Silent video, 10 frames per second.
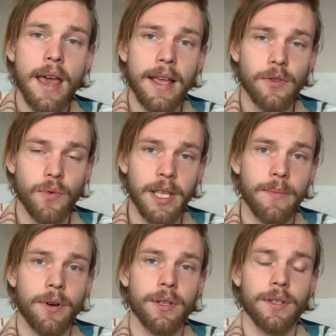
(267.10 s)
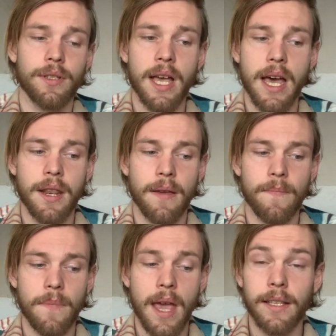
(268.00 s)
It's really important that
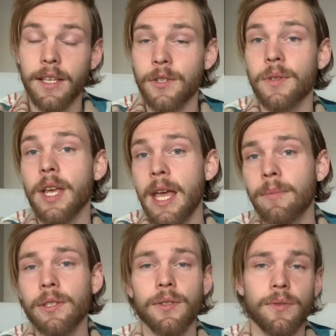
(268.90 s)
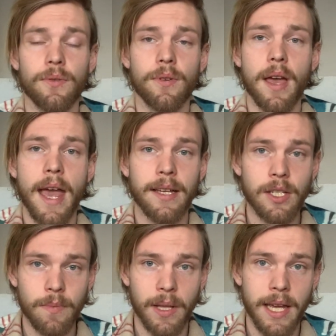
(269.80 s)
a teacher is able to
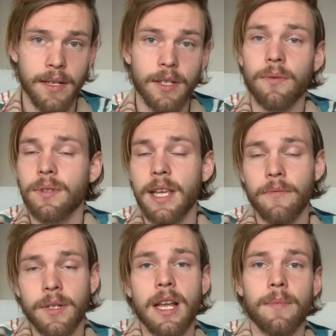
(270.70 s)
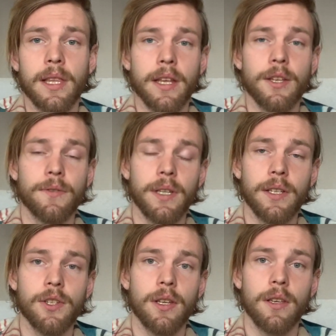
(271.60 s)
explain. So say, for example, that you're
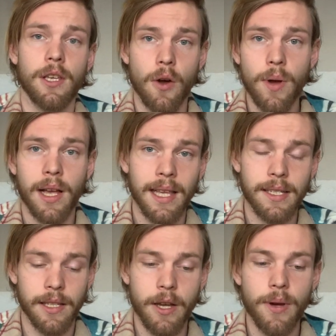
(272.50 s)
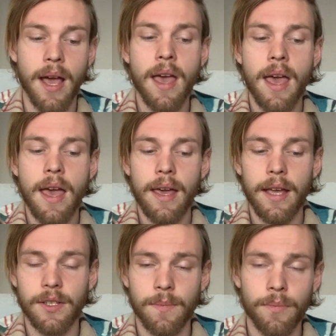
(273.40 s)
teaching yoga, classical yoga,
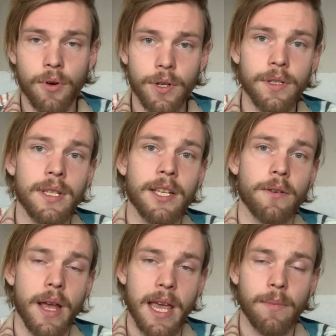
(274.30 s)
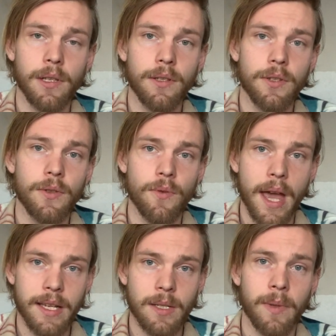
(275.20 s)
it's important that you're able to
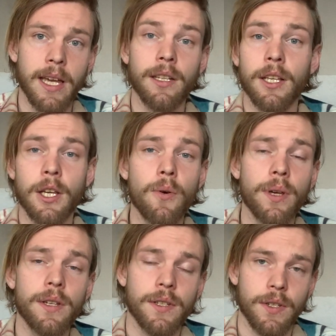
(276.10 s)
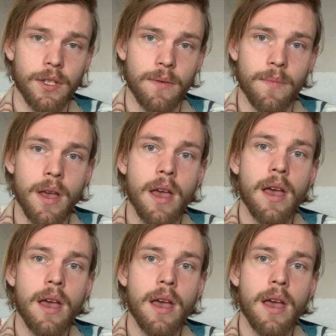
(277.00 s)
explain the yogic system